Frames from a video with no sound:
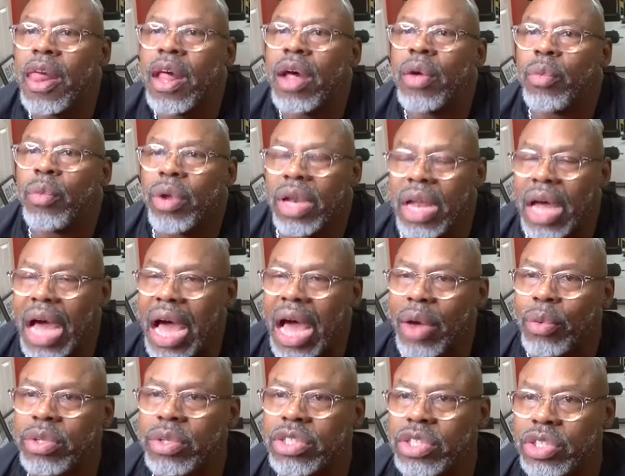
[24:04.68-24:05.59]
What I
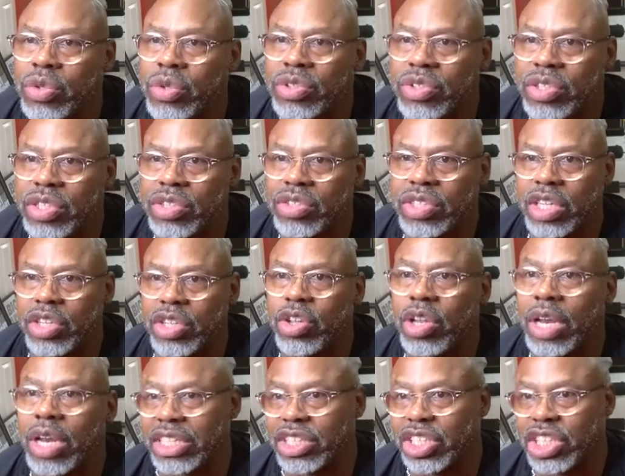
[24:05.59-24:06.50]
would do is this here. You
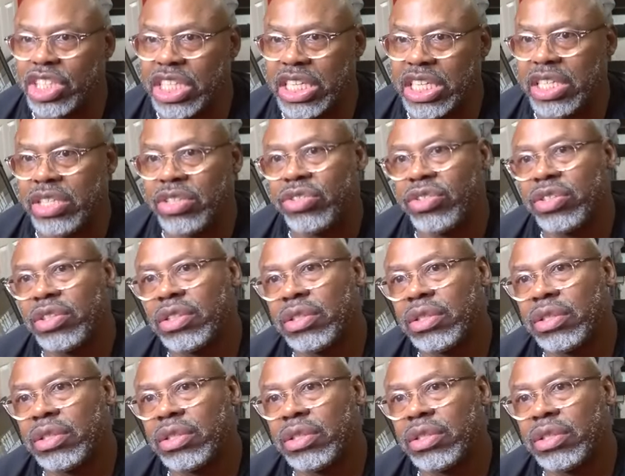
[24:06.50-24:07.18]
like cheese?